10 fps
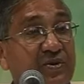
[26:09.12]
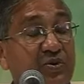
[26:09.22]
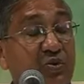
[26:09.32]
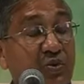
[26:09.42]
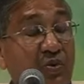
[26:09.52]

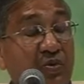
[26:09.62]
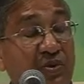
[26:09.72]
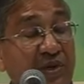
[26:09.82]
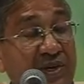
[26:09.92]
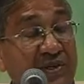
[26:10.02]
So
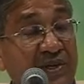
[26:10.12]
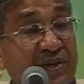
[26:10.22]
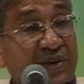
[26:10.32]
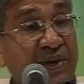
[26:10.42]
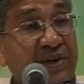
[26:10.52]
there is a
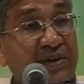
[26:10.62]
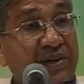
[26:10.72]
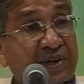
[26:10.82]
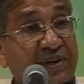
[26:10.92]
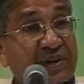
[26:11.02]
great
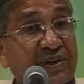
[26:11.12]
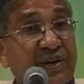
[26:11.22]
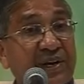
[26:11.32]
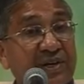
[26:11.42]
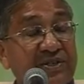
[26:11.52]

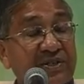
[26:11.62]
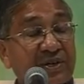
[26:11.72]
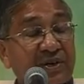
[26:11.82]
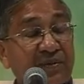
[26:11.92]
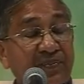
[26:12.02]

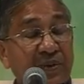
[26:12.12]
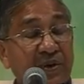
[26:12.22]
interconnection